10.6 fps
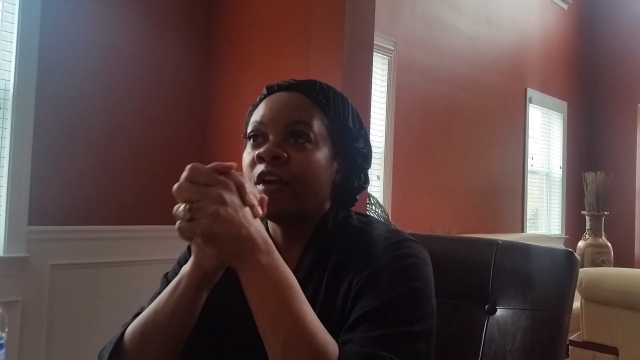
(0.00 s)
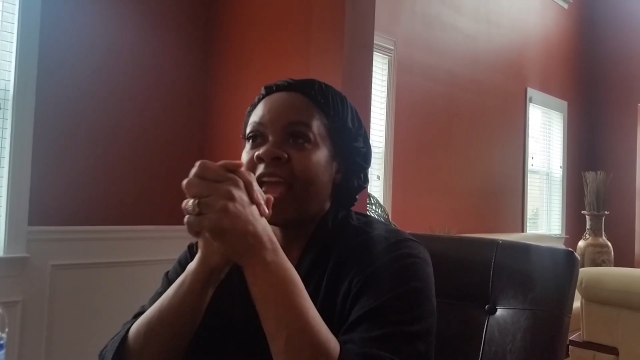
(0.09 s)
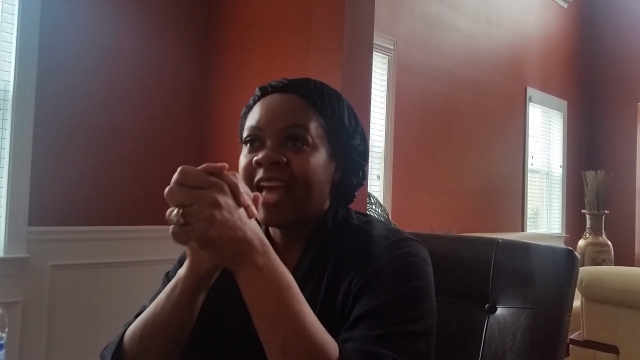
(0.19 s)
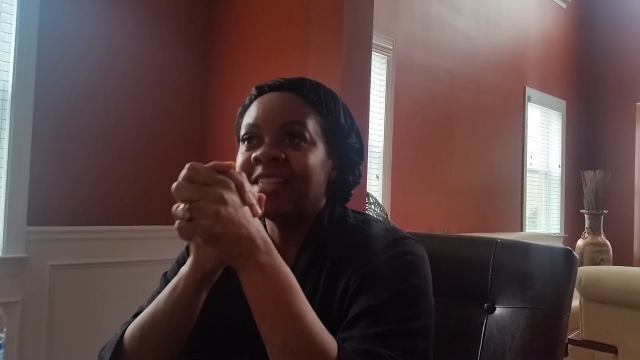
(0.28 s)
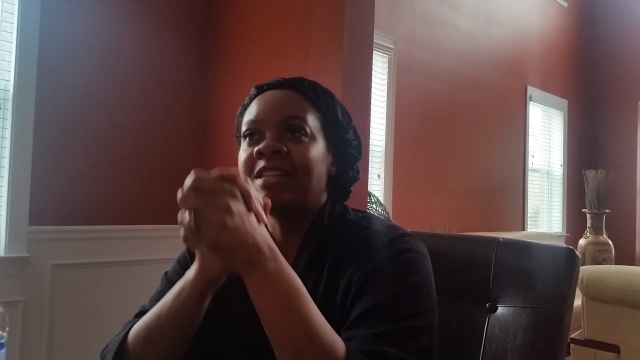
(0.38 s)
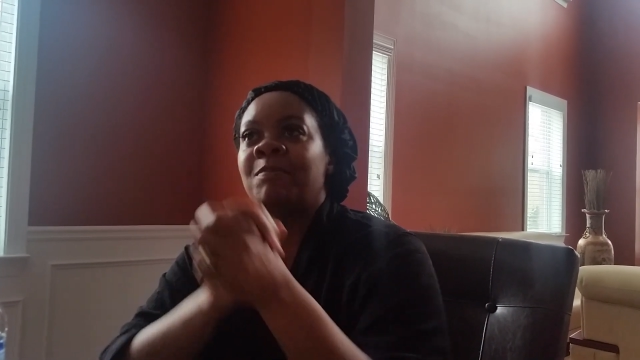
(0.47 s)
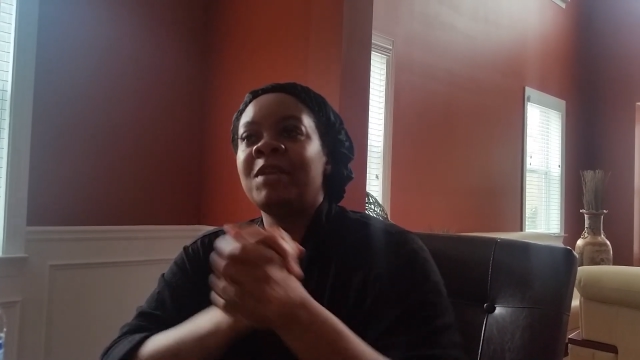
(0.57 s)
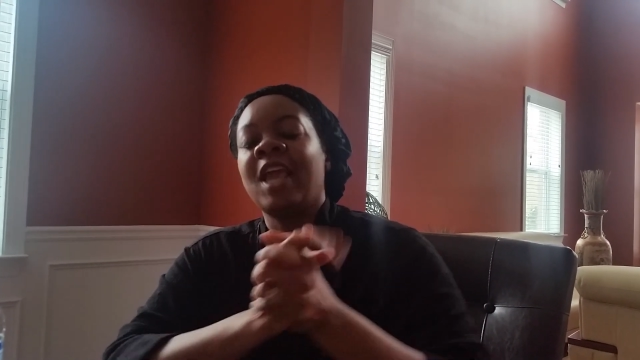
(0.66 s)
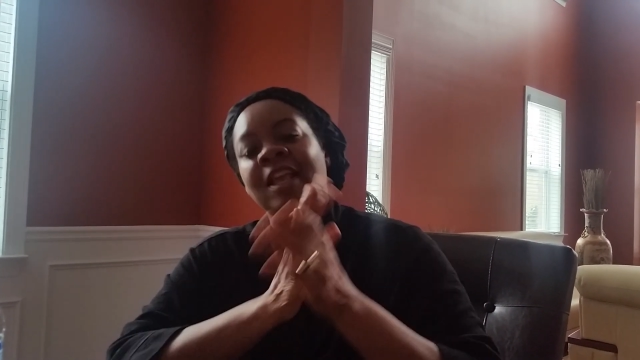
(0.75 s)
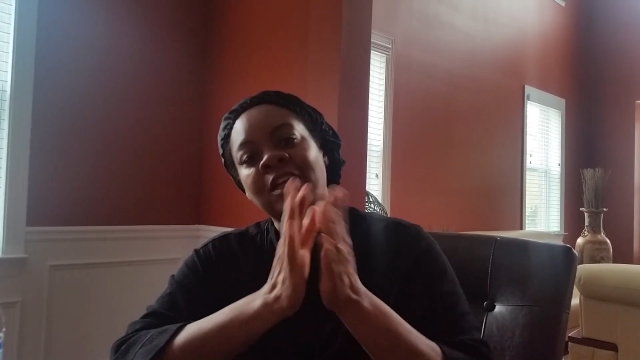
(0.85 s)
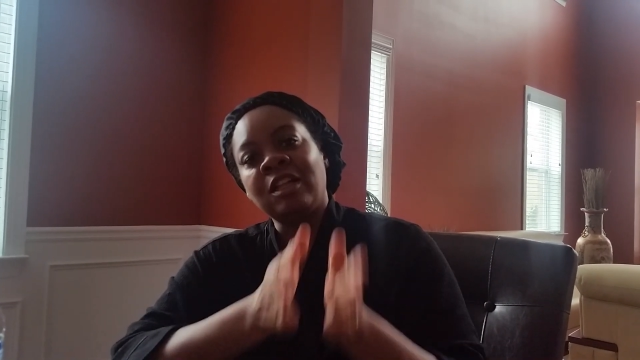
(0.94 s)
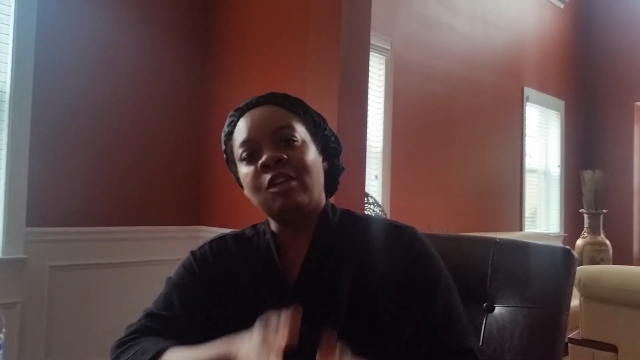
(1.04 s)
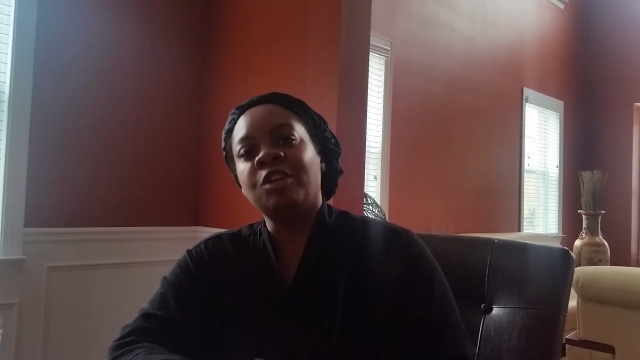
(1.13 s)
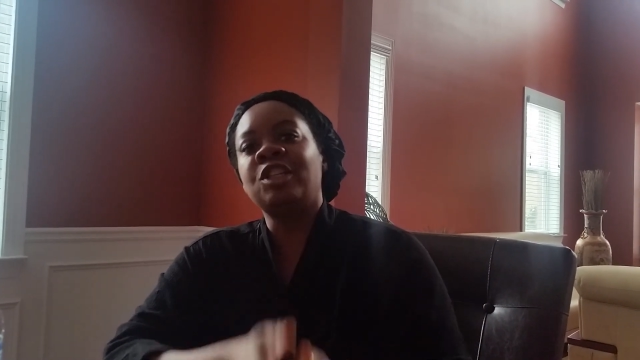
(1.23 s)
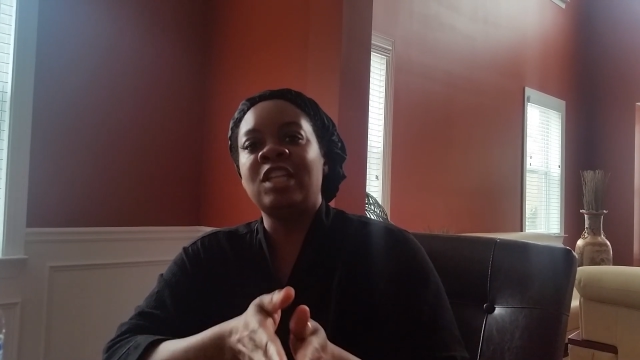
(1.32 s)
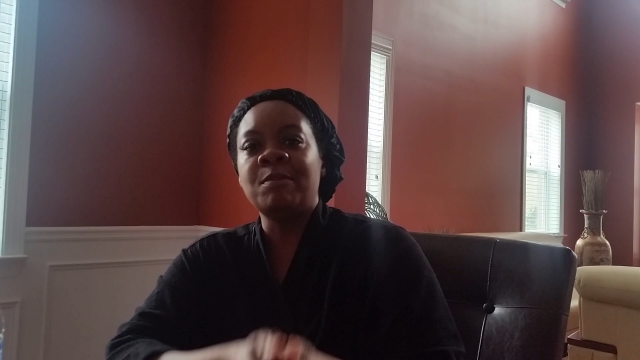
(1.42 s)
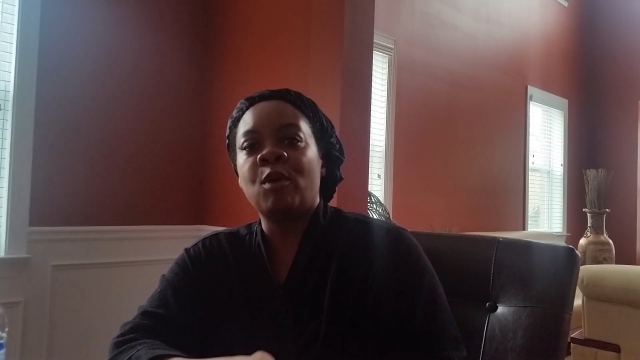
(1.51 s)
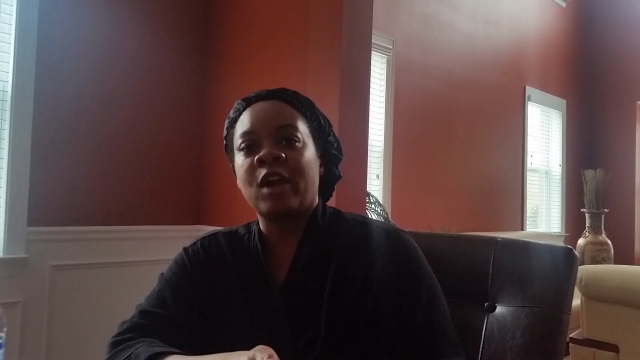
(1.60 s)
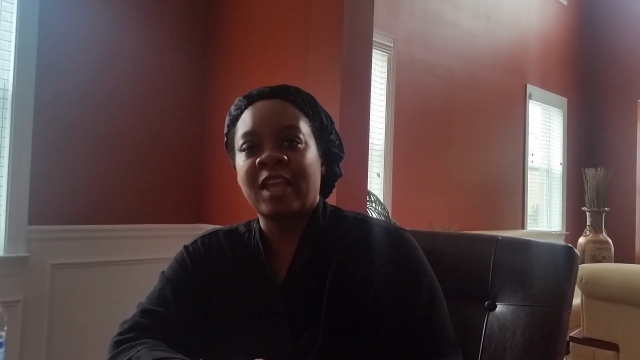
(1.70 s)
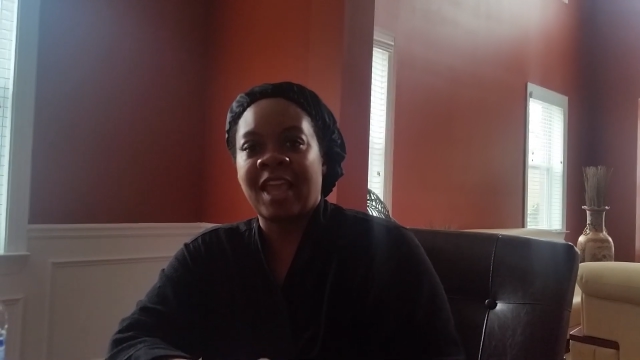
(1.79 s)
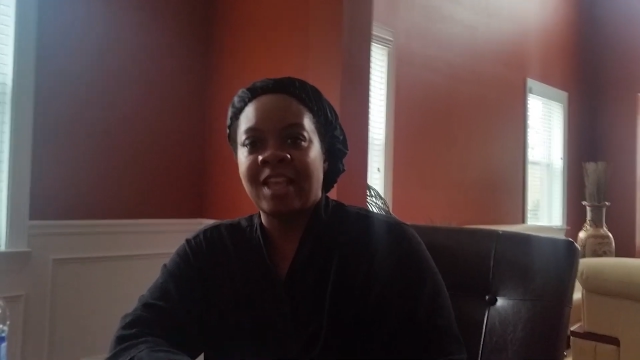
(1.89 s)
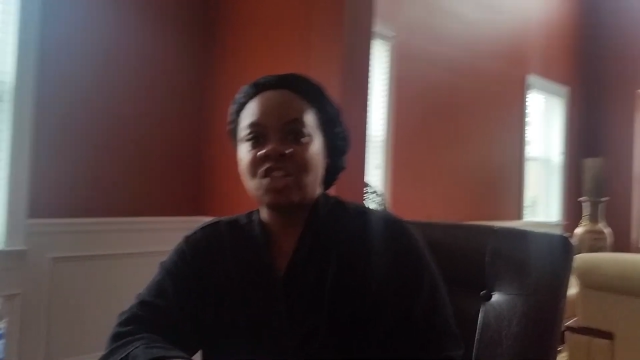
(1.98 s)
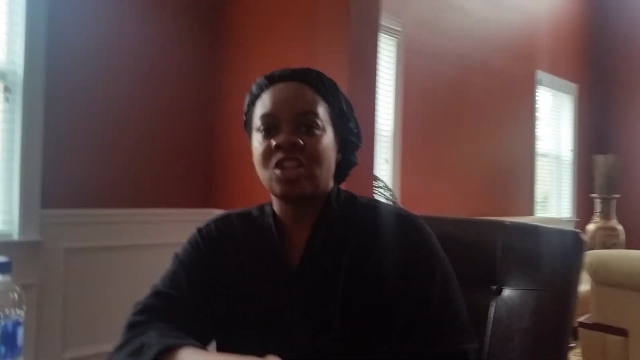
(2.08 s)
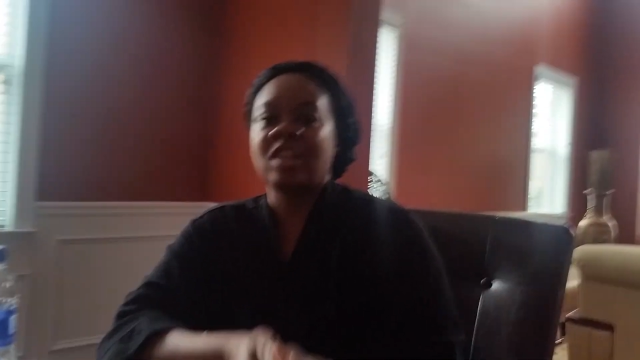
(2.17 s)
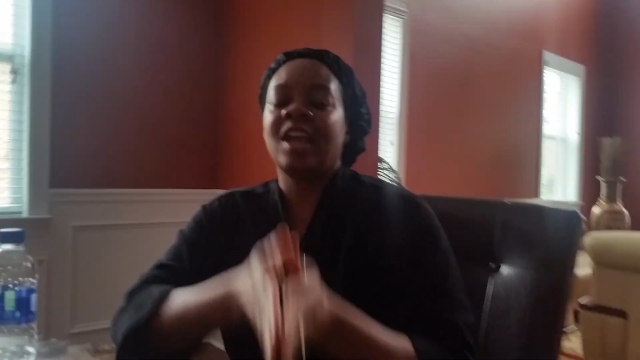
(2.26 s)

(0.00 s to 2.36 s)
has to be a clear demarcation